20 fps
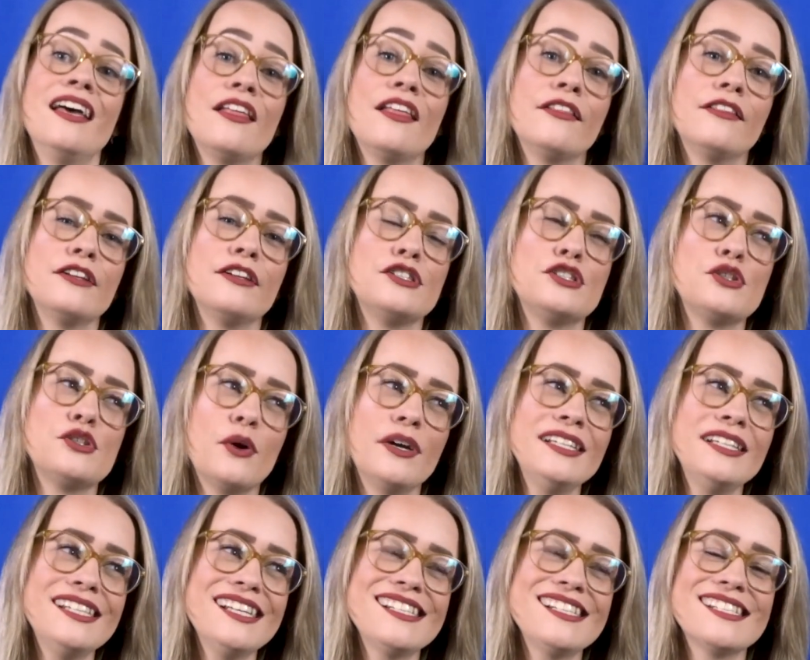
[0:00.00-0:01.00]
The
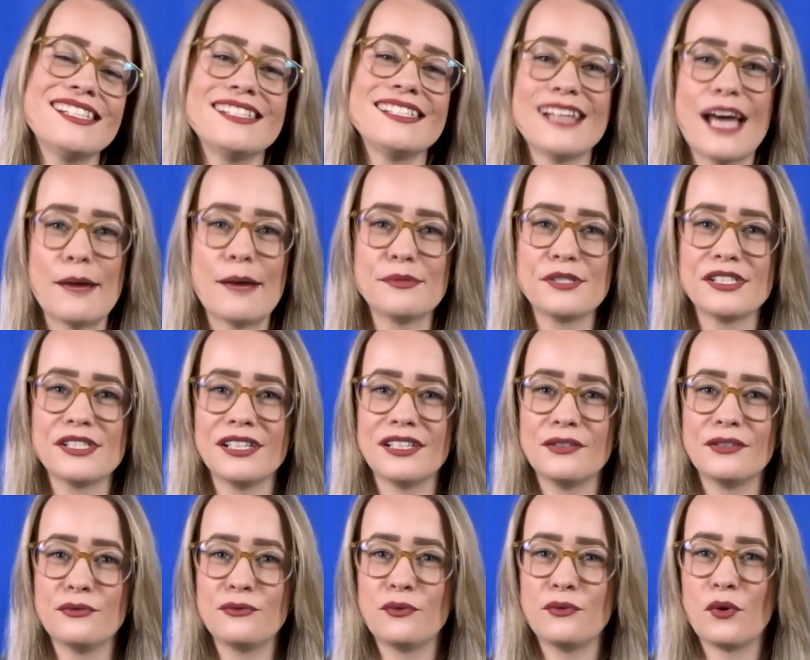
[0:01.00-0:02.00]
joint is
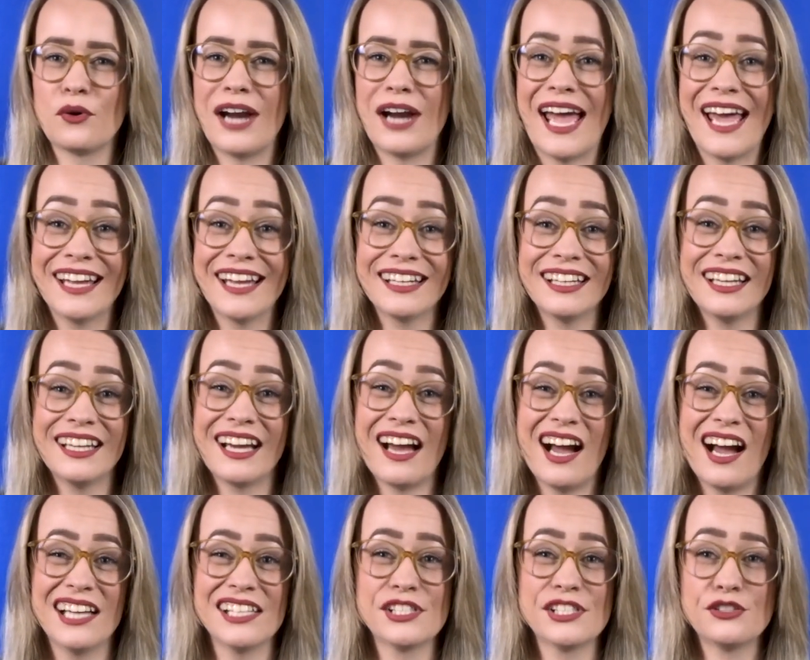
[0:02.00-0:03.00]
adapted for handling
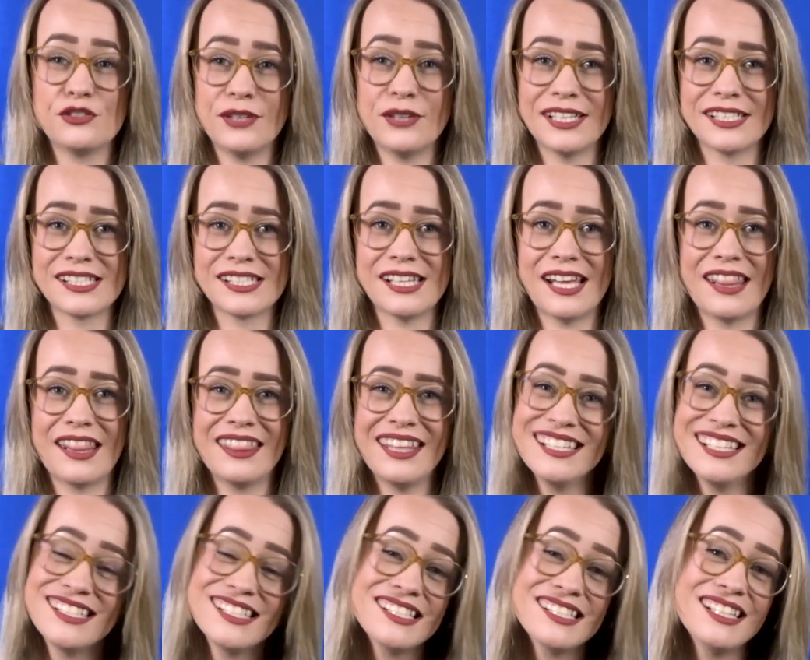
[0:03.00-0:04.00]
high stress, and
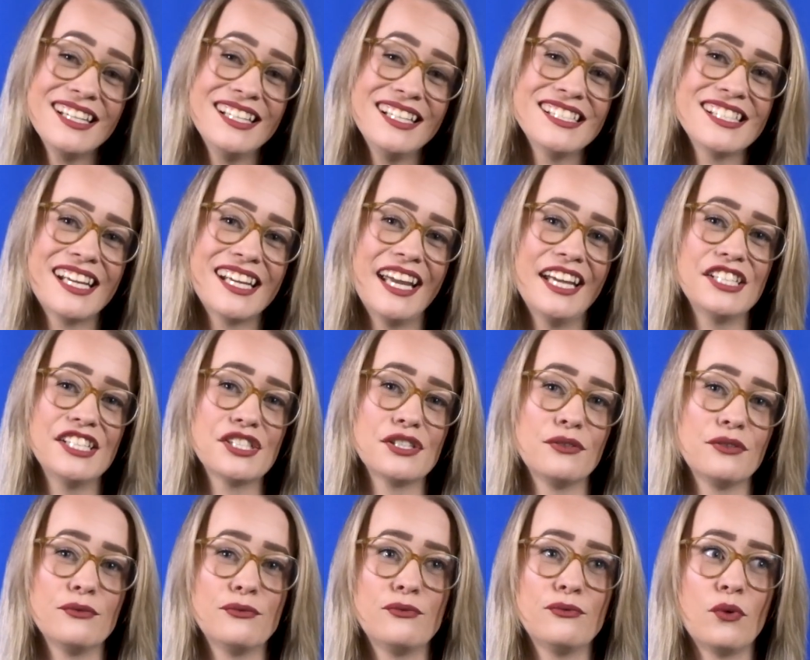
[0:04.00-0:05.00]
this is an
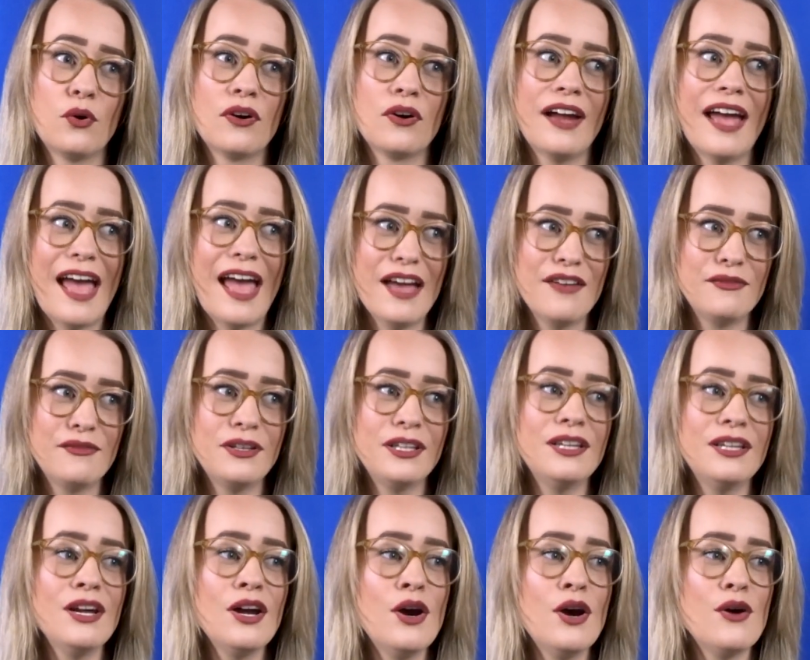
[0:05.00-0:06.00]
indication for a
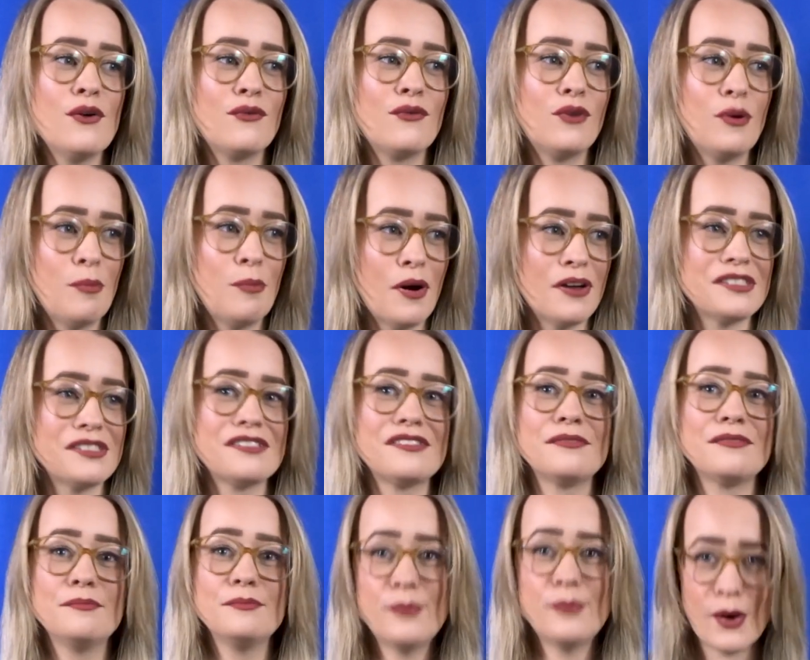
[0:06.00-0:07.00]
heavy,
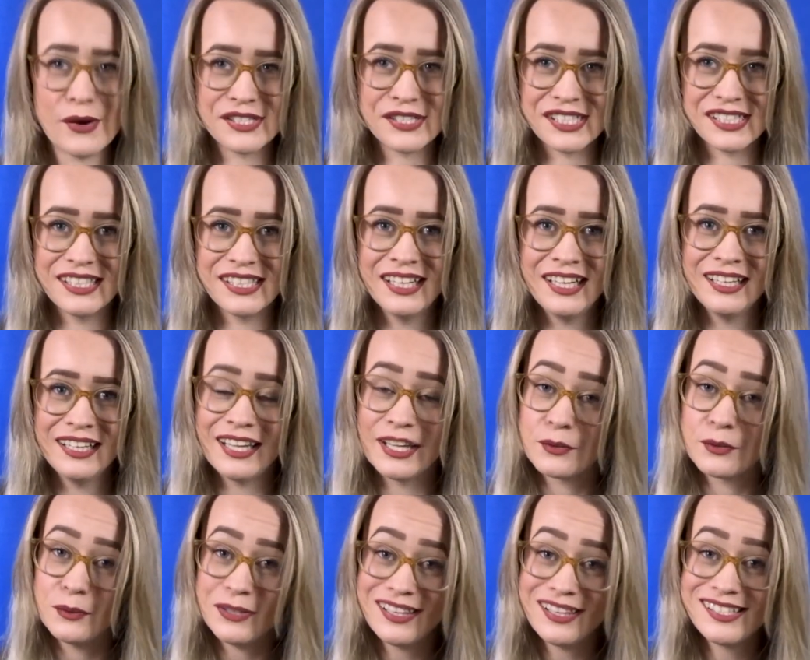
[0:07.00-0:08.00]
robust body,
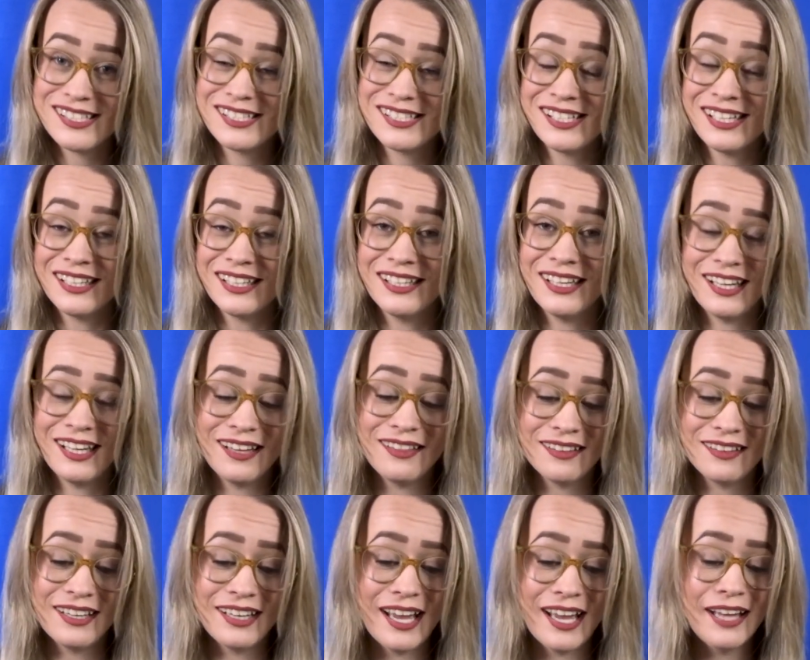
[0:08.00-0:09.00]
like we see in
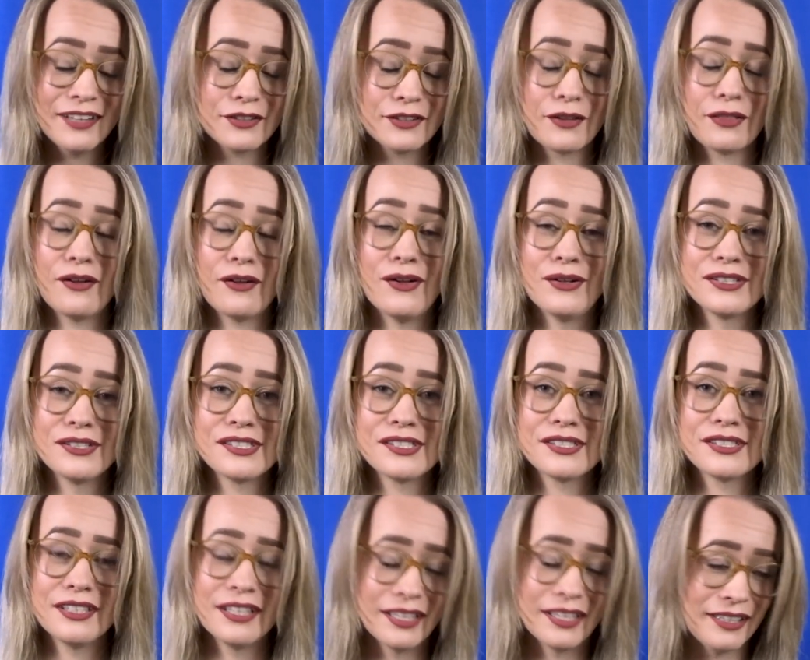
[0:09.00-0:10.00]
the
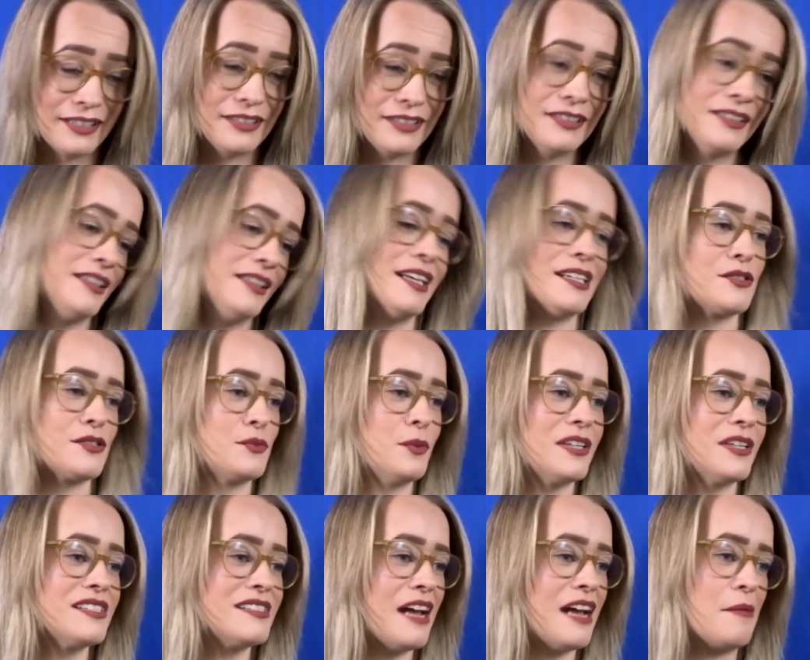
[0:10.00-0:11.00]
Neanderthals. And yes,
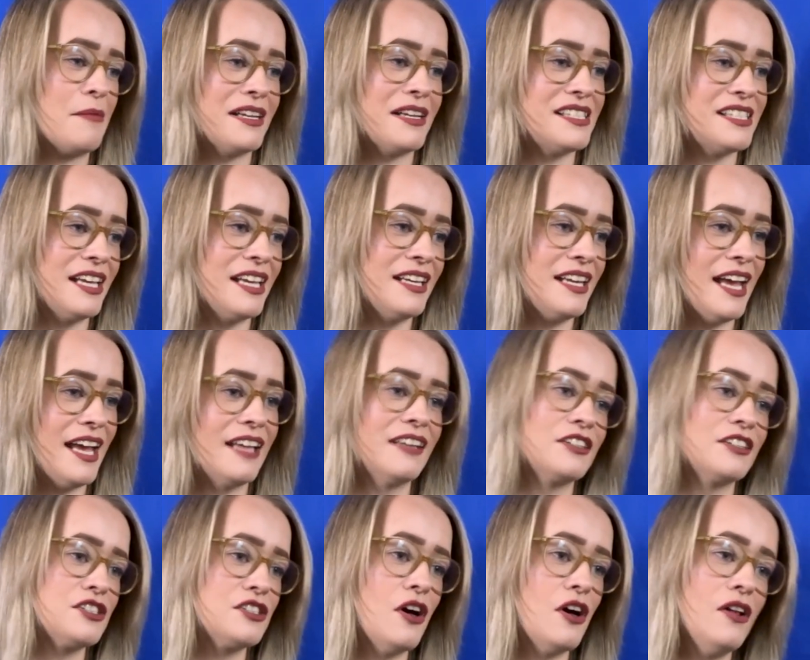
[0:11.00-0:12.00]
one time I say
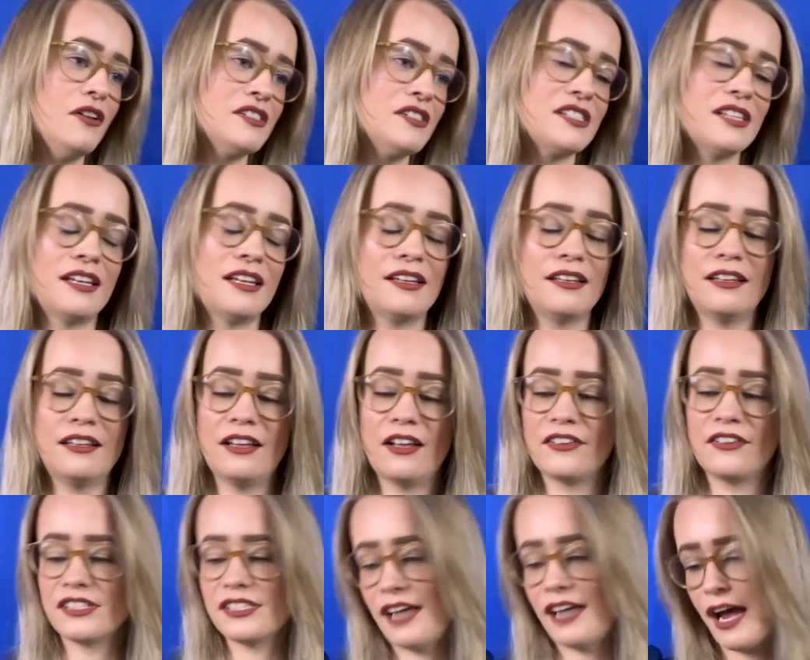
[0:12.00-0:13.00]
Neanderthals, and the
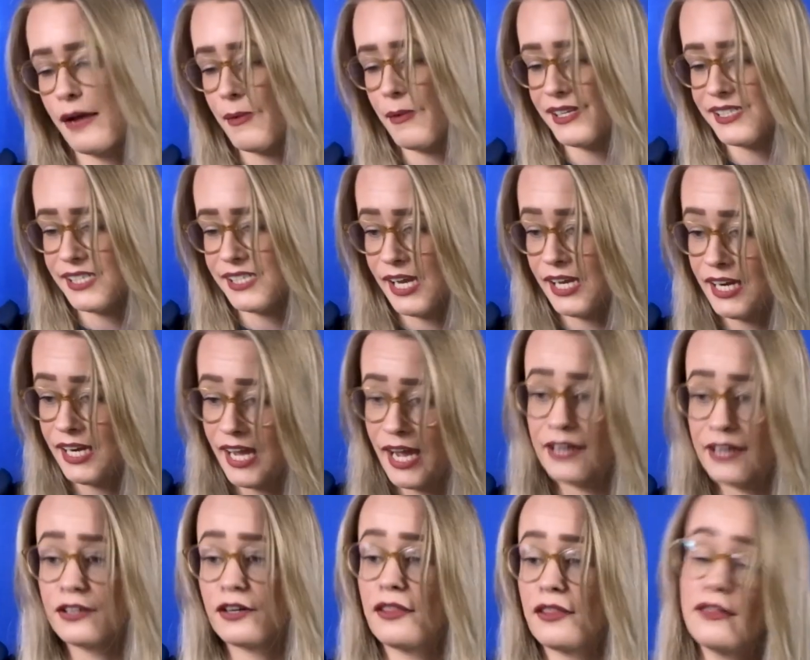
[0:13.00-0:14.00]
other time I say
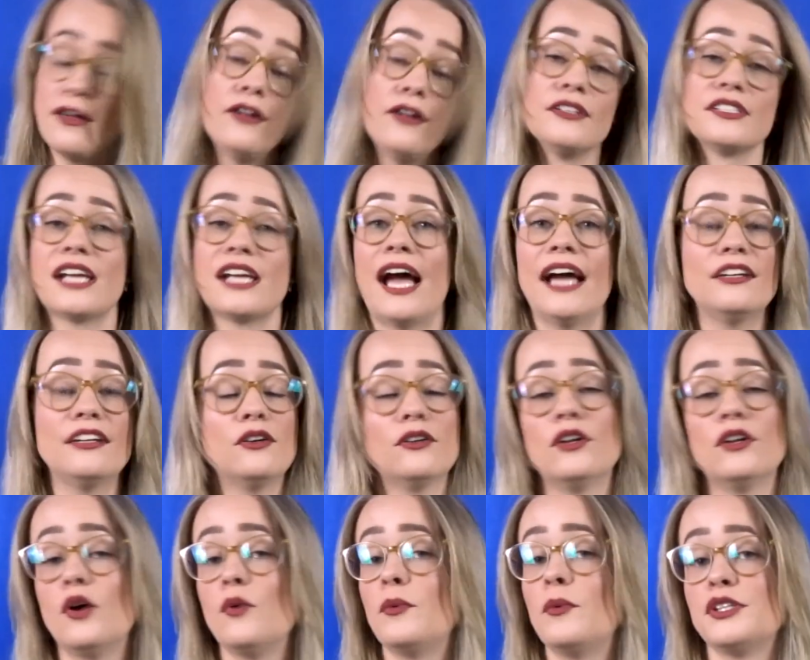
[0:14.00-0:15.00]
Neanderthals. I don't
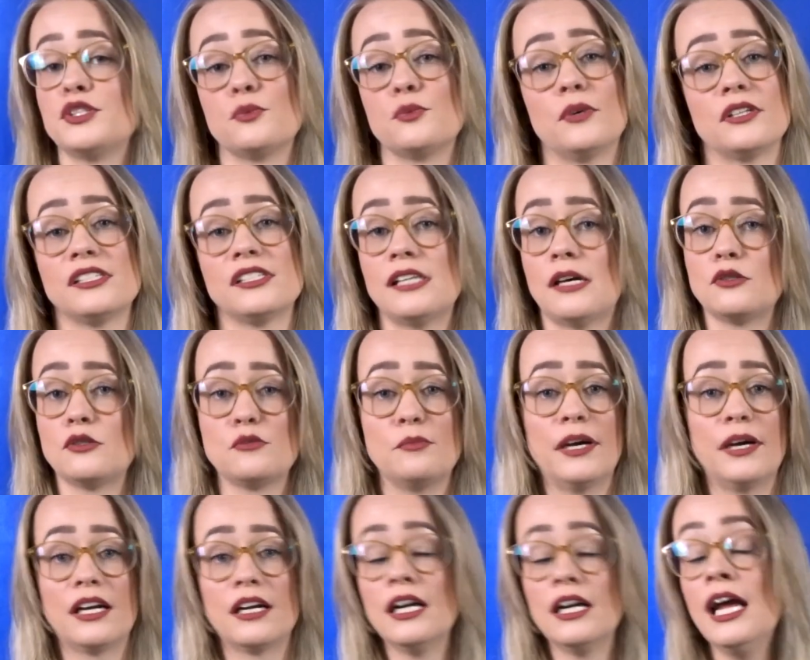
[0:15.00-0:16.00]
know which one sounds
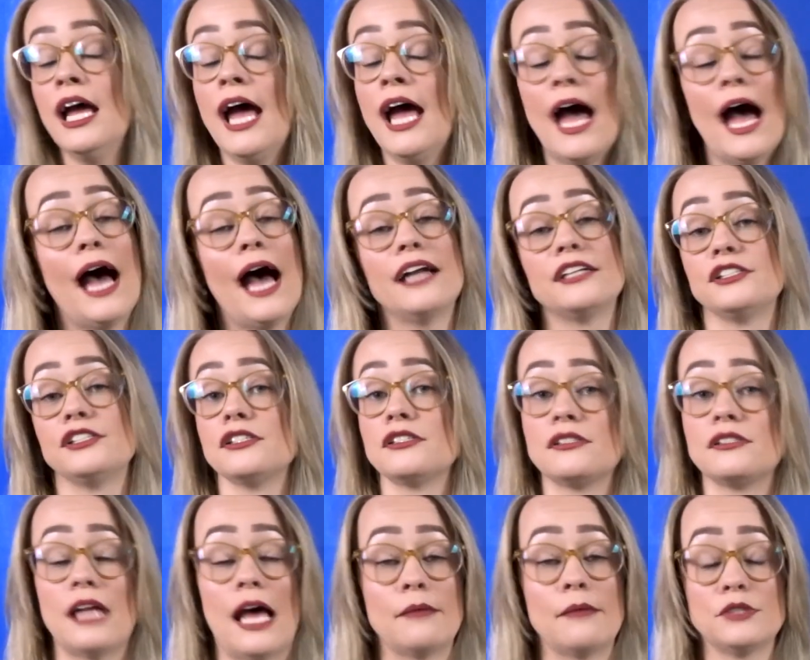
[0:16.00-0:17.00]
better. I'm
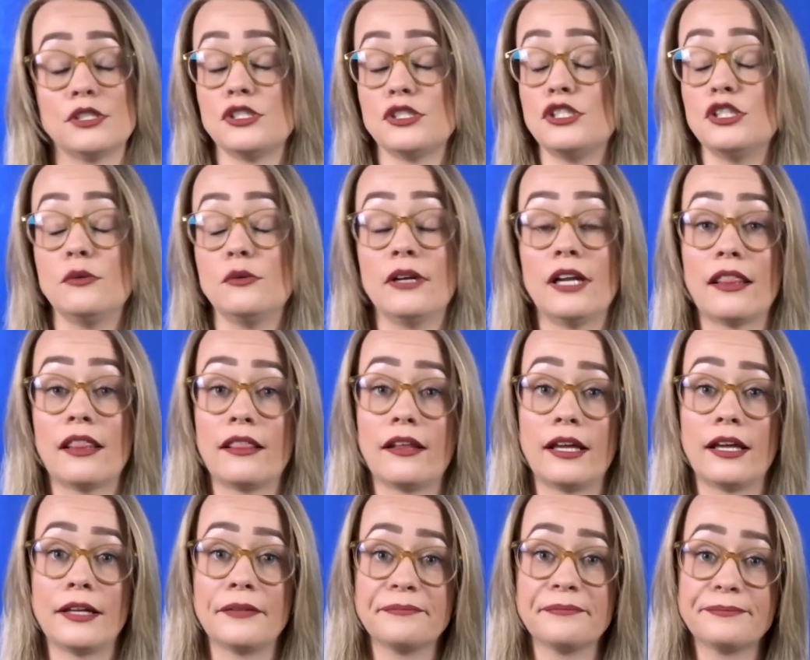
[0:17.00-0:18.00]
just doing a thing.